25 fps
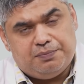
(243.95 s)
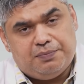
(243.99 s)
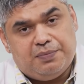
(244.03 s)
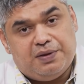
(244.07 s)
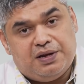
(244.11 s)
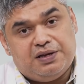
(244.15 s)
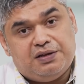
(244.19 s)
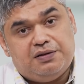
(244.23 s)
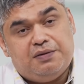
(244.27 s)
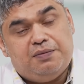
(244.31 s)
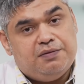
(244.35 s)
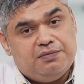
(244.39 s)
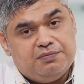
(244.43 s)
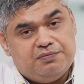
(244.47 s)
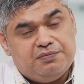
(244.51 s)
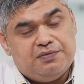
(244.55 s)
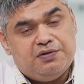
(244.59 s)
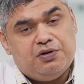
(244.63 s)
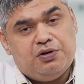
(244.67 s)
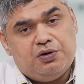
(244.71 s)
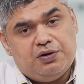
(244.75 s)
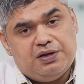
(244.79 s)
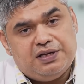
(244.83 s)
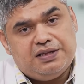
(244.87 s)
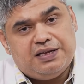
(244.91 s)
But
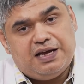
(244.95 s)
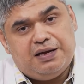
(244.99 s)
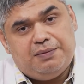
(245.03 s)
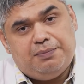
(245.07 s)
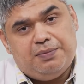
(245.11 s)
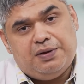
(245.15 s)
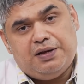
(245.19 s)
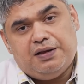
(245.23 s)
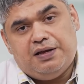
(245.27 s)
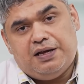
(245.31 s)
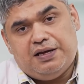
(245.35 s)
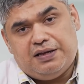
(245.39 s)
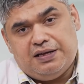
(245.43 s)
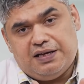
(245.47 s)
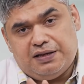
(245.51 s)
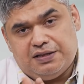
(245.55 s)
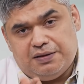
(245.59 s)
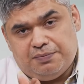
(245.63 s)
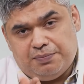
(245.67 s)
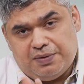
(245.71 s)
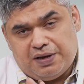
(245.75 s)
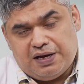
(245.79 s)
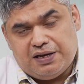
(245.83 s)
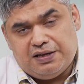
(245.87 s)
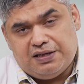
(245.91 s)
during that period that
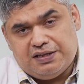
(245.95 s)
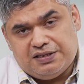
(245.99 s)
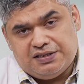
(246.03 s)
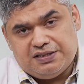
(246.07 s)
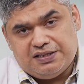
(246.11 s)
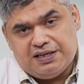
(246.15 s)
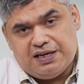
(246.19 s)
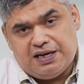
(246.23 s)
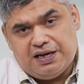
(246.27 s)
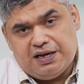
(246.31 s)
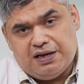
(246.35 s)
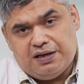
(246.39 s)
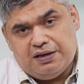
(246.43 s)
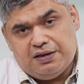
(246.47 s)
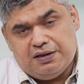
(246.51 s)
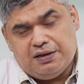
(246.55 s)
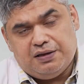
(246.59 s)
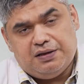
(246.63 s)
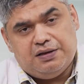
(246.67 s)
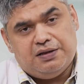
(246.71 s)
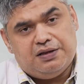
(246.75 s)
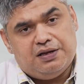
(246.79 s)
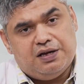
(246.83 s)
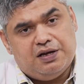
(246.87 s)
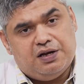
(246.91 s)
the blood is there
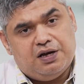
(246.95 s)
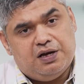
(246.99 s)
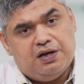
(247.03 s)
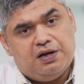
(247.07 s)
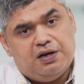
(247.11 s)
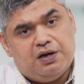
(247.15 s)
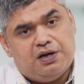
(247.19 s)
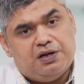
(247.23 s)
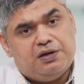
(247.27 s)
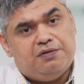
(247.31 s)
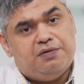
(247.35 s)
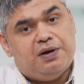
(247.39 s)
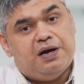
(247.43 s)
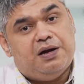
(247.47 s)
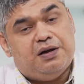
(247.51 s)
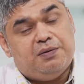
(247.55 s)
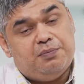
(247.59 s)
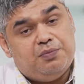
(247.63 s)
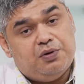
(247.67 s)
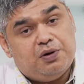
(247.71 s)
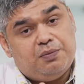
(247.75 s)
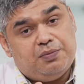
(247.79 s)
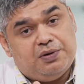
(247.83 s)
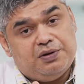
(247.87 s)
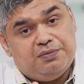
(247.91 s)
are a lot of other
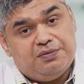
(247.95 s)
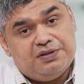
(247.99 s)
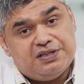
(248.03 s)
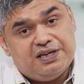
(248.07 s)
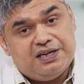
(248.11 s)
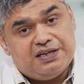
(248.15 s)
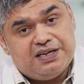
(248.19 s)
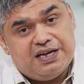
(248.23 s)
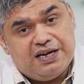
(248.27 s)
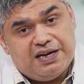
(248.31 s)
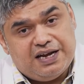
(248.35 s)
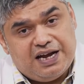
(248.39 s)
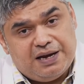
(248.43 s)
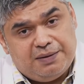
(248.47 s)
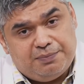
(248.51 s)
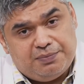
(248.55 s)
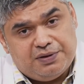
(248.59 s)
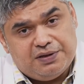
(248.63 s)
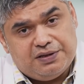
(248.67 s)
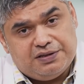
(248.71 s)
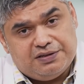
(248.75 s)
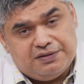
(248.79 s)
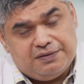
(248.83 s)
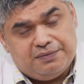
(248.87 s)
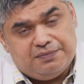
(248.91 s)
problems that can
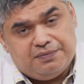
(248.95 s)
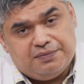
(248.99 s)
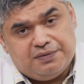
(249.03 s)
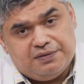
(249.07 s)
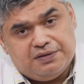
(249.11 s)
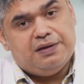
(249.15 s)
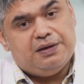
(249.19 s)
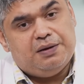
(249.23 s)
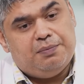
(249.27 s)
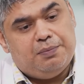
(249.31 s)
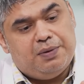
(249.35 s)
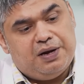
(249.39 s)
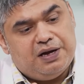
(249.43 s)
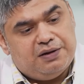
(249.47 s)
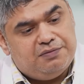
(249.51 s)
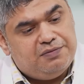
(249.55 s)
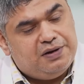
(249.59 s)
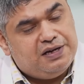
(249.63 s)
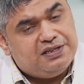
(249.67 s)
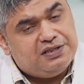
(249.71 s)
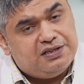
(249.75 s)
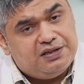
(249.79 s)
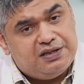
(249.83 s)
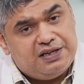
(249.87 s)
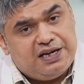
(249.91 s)
happen. The blood
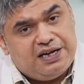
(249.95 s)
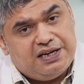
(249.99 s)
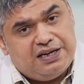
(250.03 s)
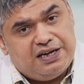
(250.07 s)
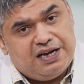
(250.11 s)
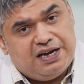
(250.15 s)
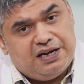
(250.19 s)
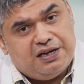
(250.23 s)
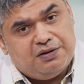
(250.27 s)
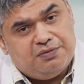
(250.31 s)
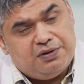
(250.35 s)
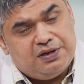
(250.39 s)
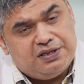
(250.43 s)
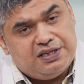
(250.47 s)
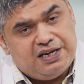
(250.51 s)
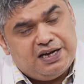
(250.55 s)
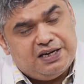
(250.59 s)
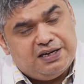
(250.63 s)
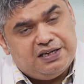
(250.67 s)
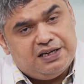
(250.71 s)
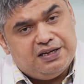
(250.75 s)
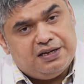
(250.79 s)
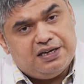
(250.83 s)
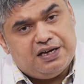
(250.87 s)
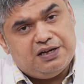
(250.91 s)
vessel can get
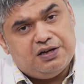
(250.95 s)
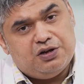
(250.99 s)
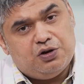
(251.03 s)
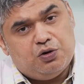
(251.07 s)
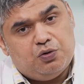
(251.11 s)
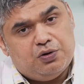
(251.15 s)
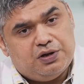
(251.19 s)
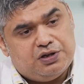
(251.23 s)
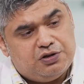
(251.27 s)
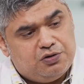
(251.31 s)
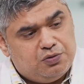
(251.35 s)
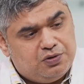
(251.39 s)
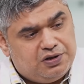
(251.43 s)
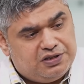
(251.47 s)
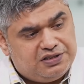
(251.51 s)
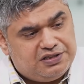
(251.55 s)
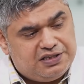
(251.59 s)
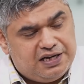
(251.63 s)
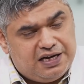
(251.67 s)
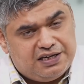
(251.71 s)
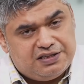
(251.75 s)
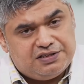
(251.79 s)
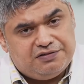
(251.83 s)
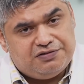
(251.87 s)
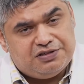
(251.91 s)
irritated and go into a
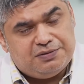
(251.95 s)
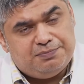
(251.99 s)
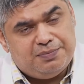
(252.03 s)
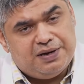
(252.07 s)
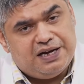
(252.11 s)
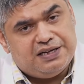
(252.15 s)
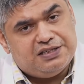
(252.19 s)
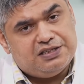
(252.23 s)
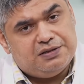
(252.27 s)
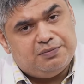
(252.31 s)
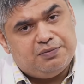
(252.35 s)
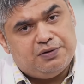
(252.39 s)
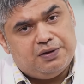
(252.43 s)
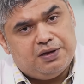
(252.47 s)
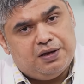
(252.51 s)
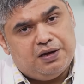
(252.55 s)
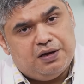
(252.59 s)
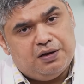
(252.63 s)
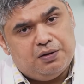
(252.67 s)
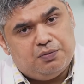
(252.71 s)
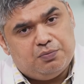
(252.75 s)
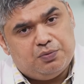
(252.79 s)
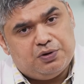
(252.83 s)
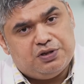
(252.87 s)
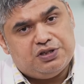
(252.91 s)
state of spasm,
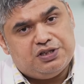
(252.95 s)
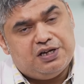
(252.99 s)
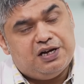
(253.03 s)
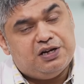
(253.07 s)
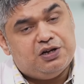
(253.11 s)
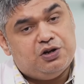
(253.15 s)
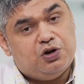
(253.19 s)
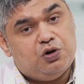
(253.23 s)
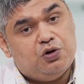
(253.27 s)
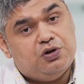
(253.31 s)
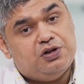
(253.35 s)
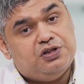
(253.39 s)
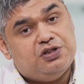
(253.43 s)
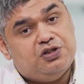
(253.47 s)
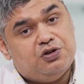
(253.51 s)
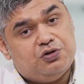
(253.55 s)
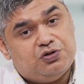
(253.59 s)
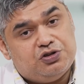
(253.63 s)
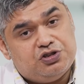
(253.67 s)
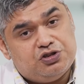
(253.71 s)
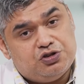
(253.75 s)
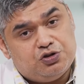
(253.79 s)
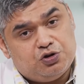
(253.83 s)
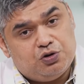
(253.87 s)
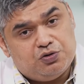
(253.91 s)
which can cause
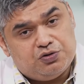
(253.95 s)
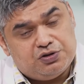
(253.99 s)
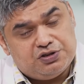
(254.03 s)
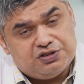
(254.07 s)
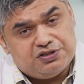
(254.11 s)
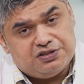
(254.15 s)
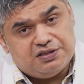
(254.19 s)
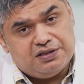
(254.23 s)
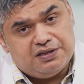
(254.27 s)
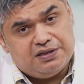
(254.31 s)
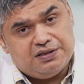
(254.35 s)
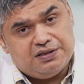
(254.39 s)
new strokes.